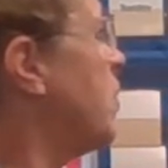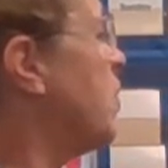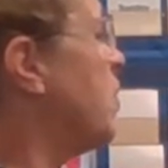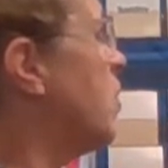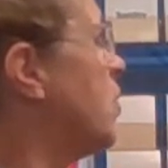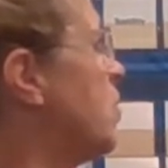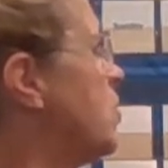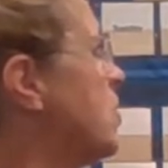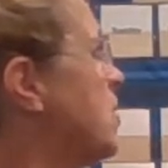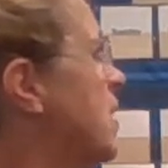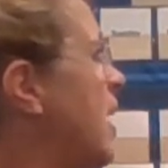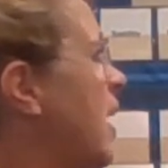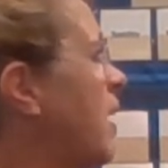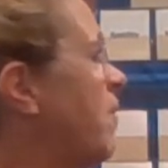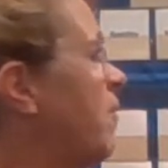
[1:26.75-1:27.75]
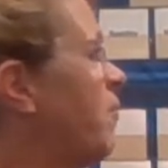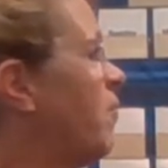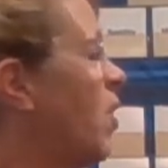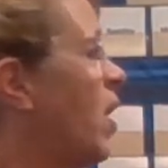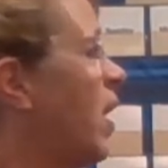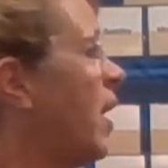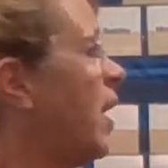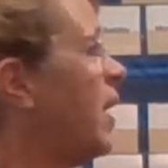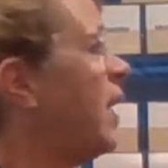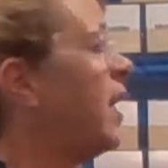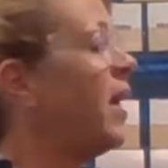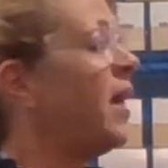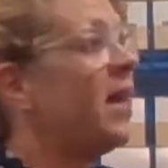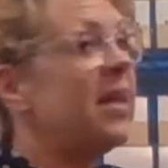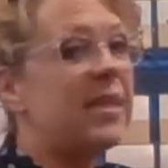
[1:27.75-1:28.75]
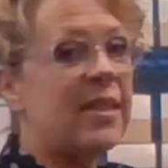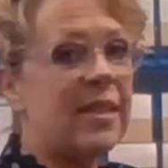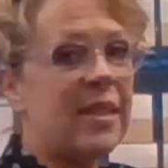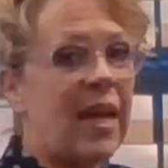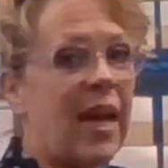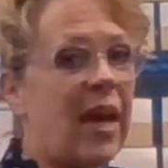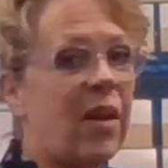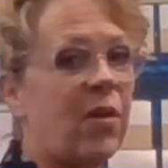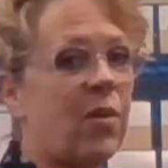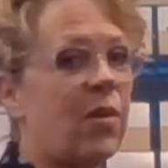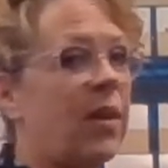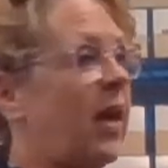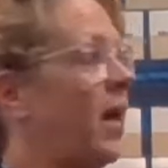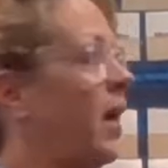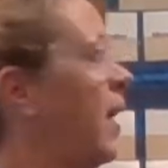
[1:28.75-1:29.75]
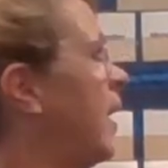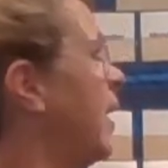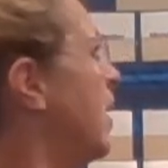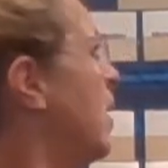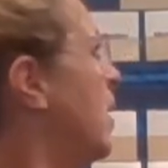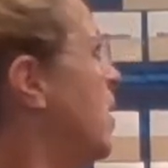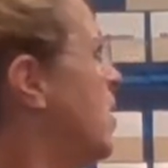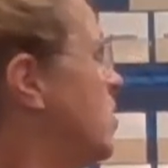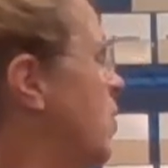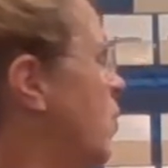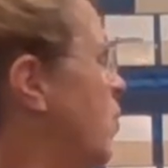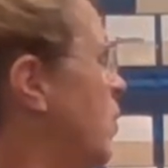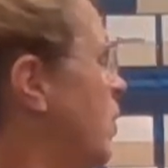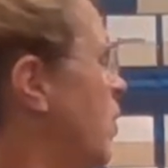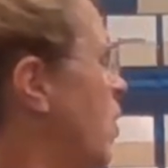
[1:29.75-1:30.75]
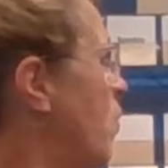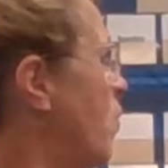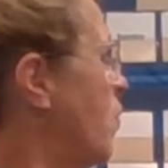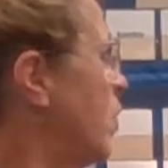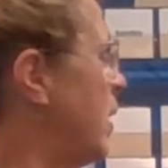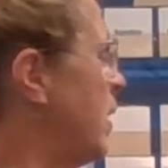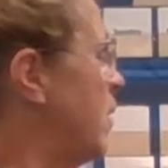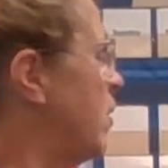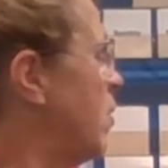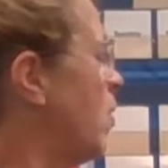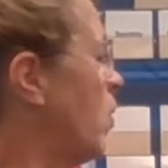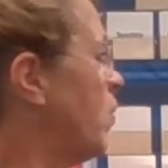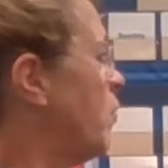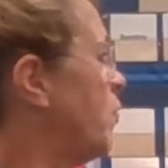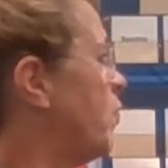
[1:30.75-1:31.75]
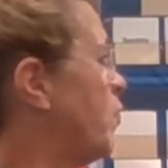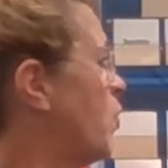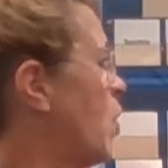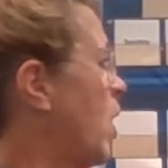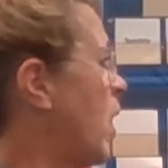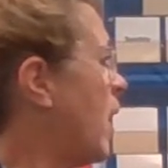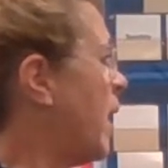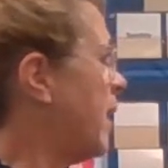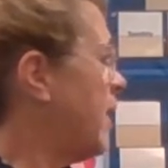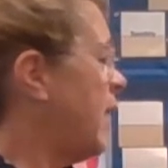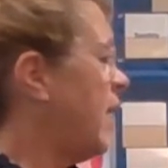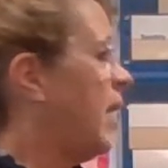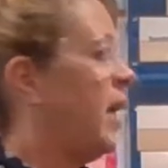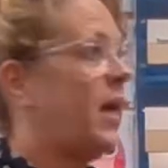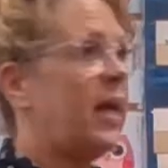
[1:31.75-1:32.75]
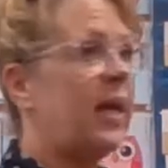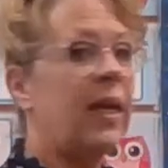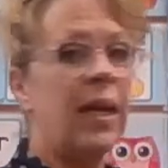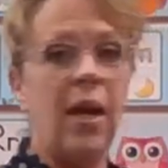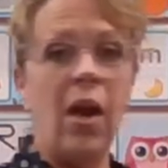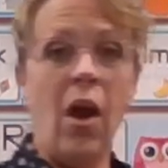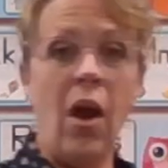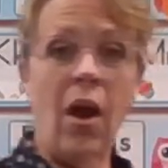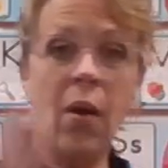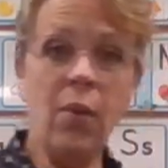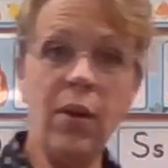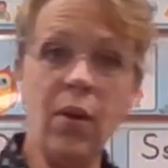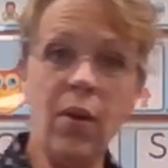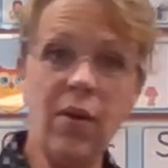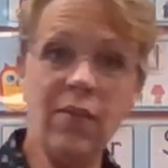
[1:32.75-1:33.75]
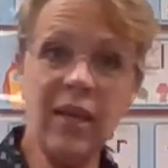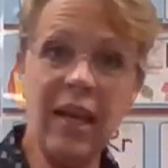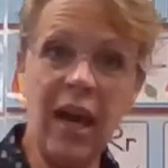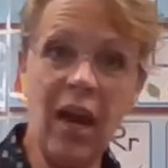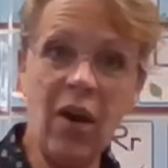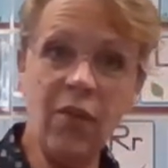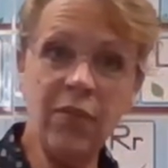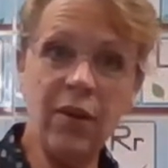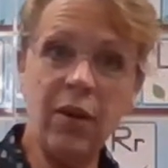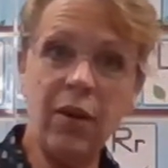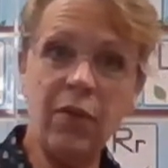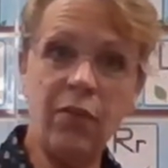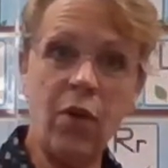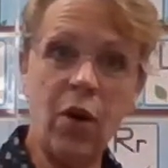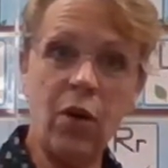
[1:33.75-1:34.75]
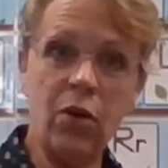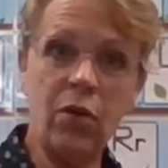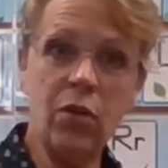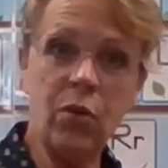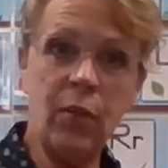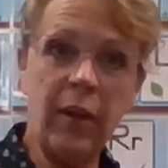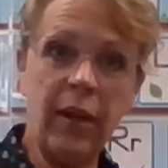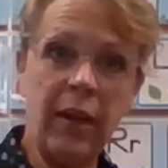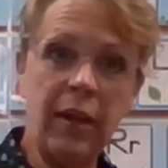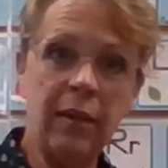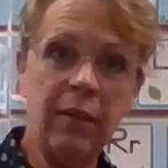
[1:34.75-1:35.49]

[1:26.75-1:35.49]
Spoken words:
Thursday, Friday, Saturday. So we're over here on Friday. Oh, we don't have to count very far, do we?